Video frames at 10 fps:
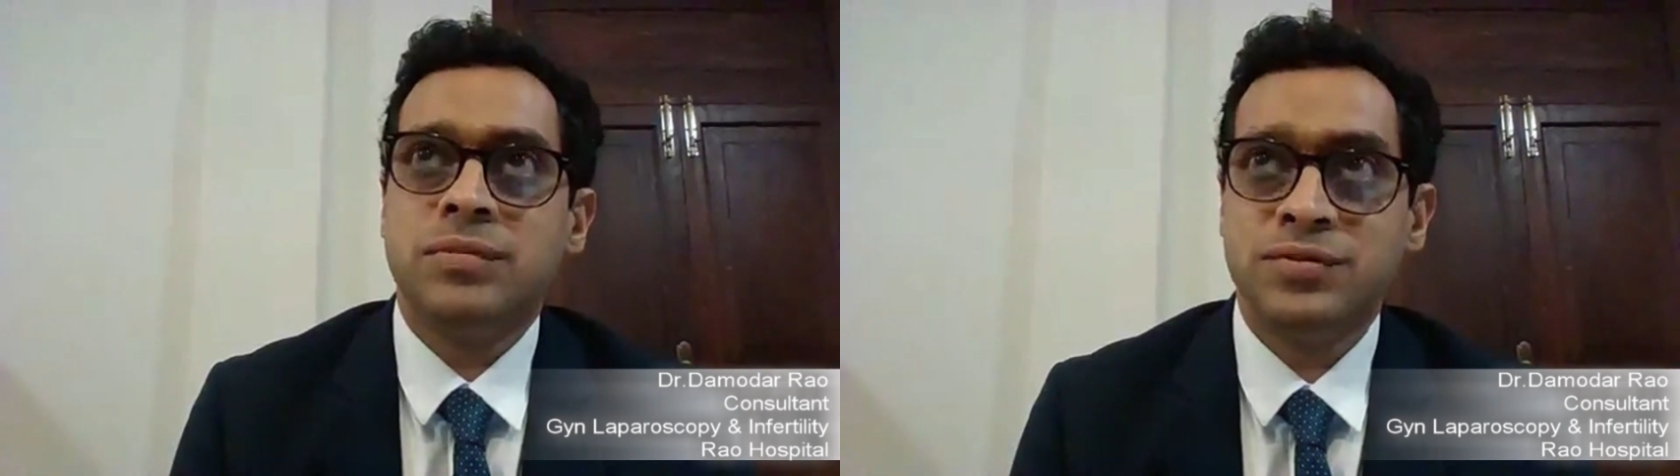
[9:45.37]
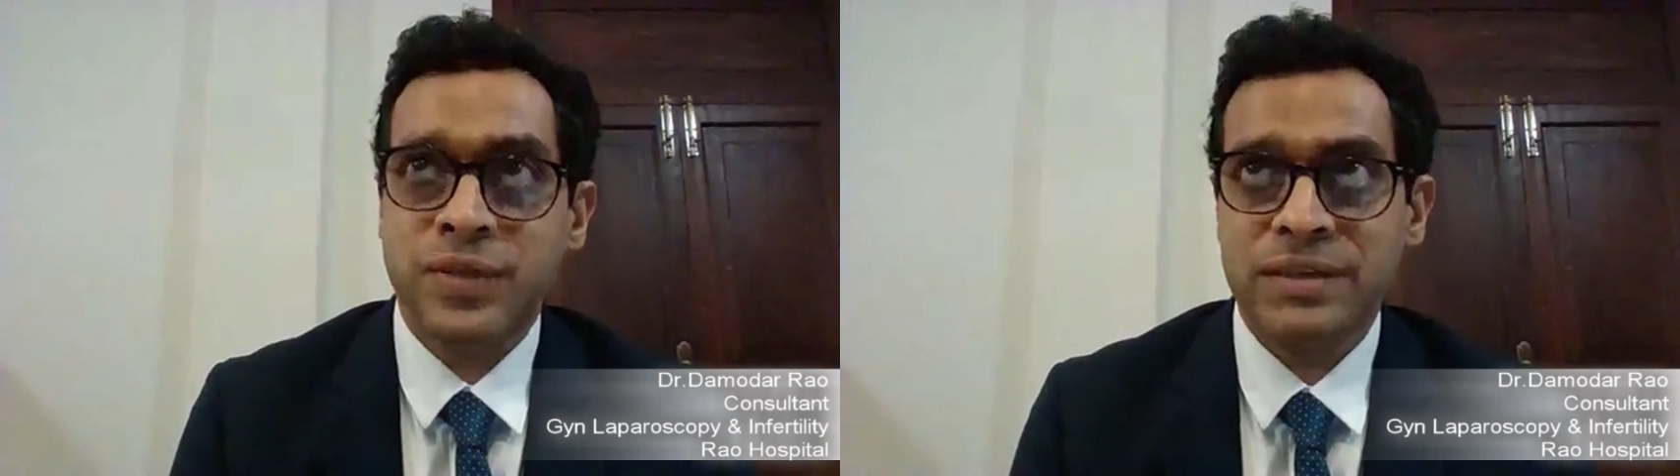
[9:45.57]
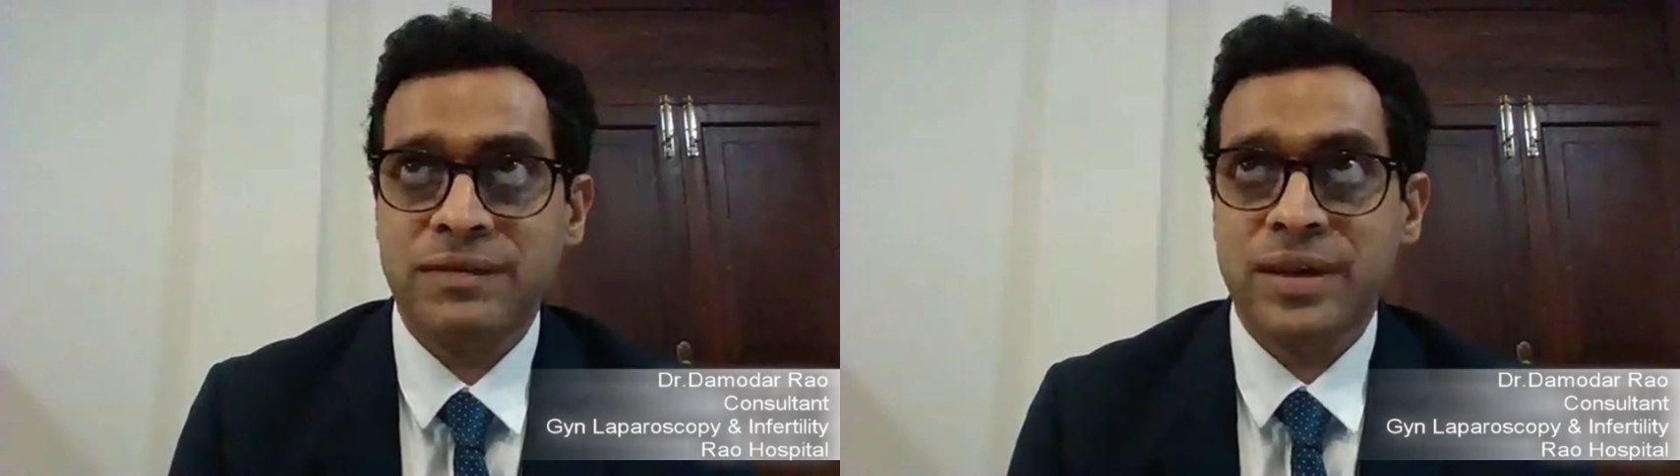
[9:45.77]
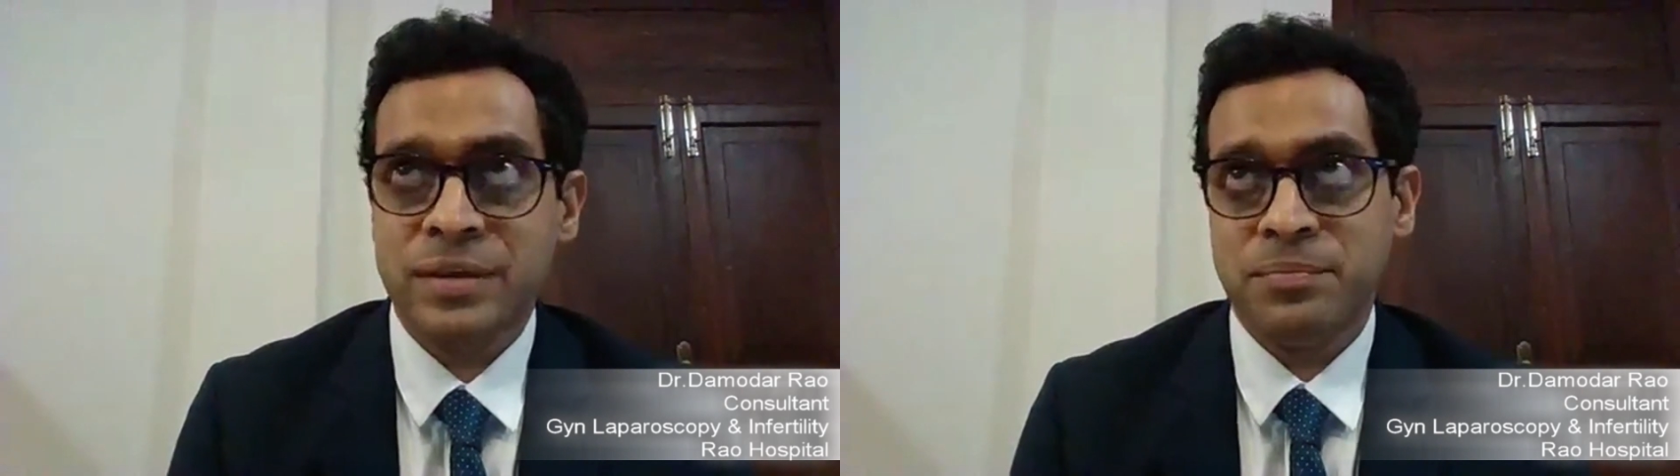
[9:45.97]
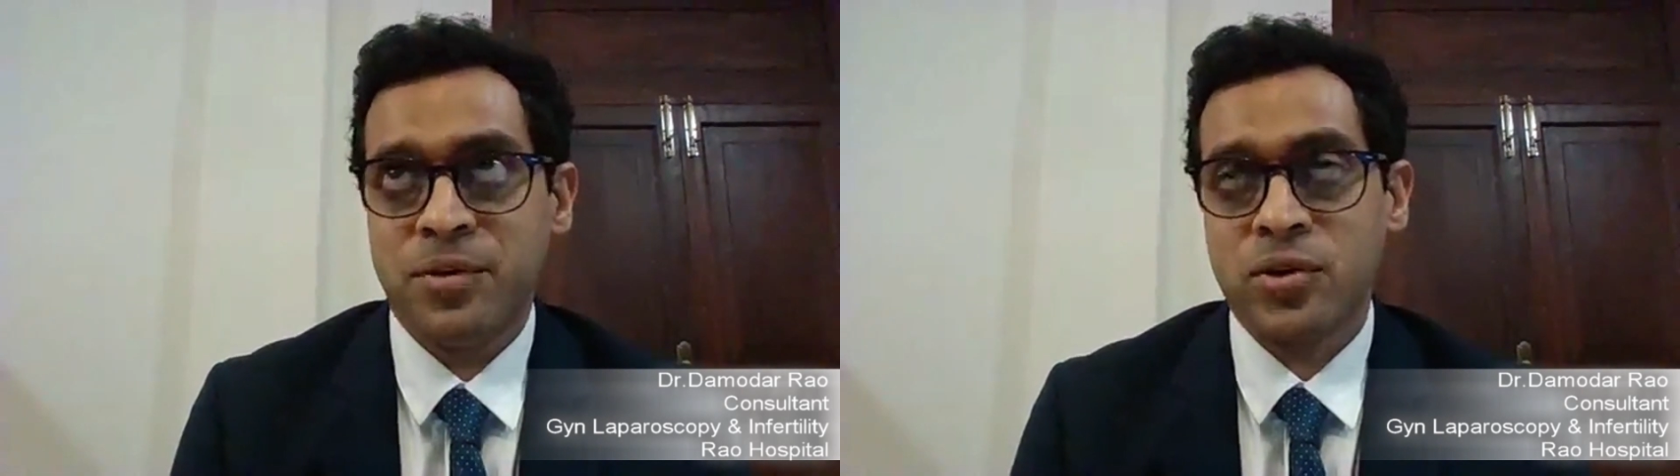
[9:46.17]
is very,
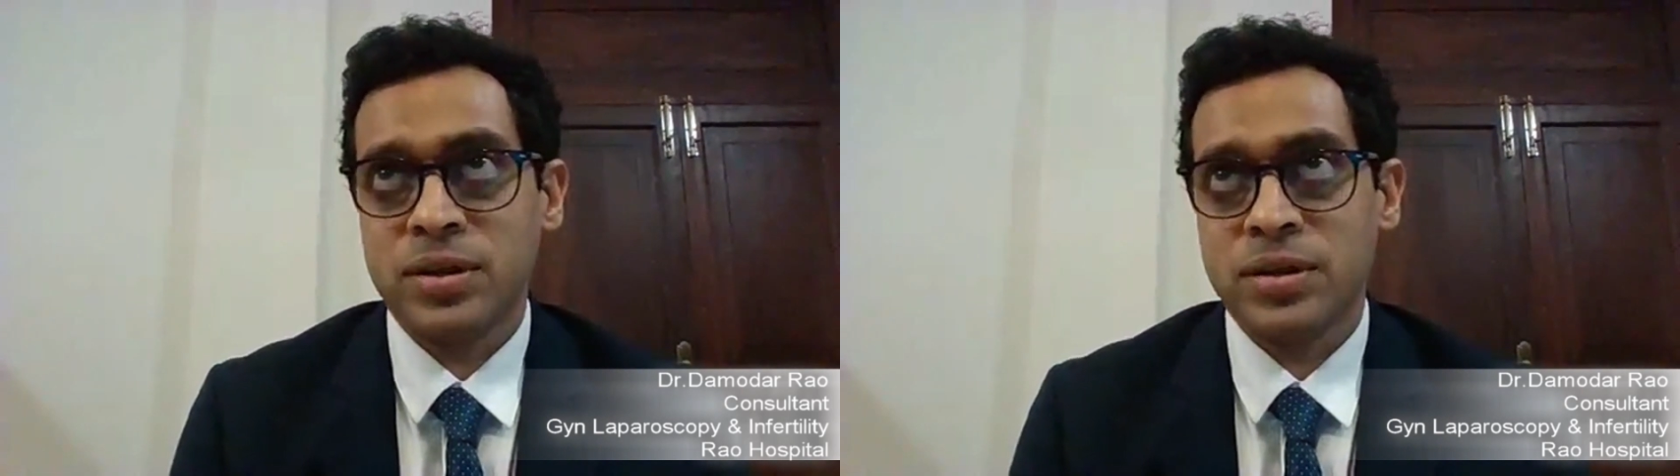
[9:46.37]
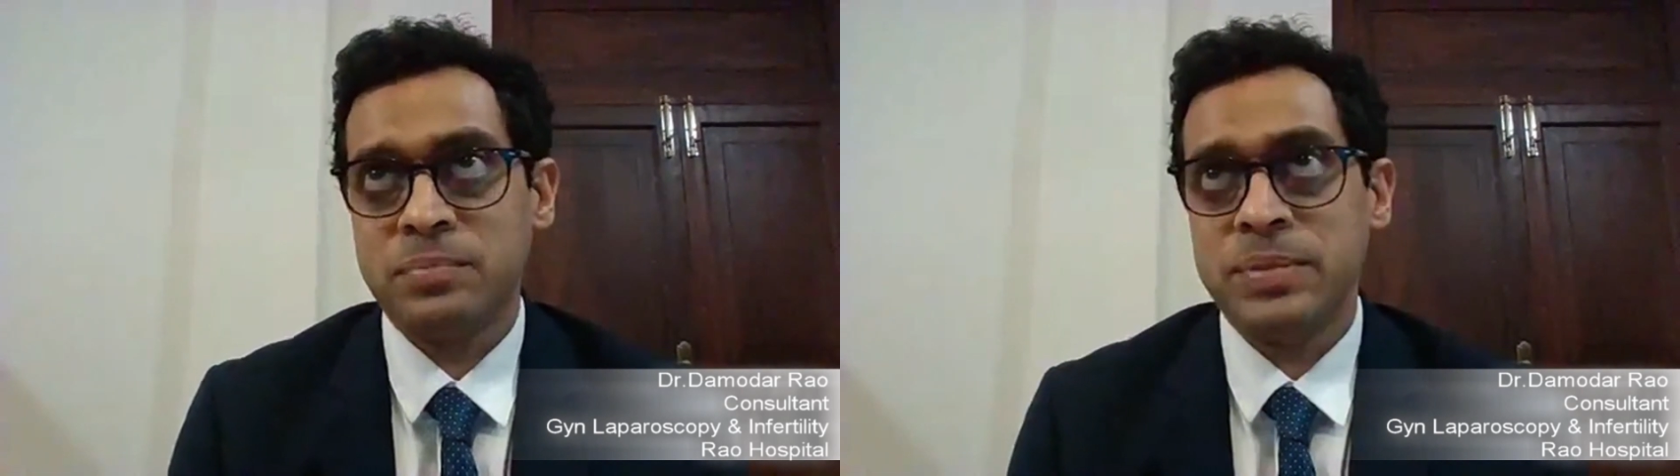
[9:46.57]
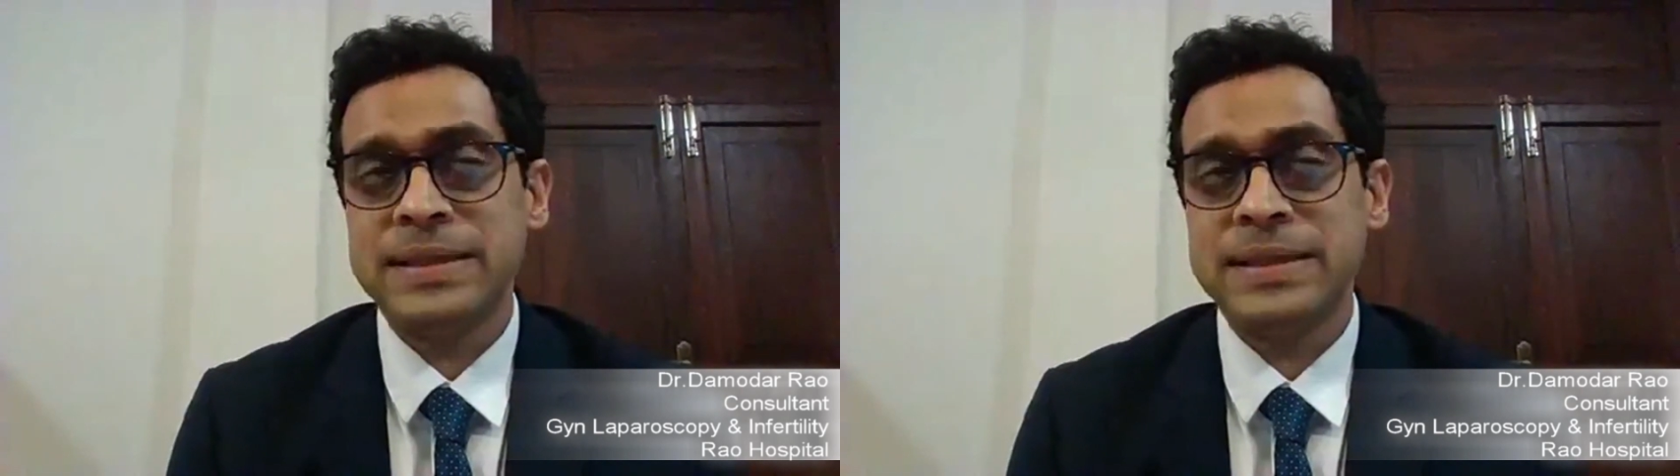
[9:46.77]
very important.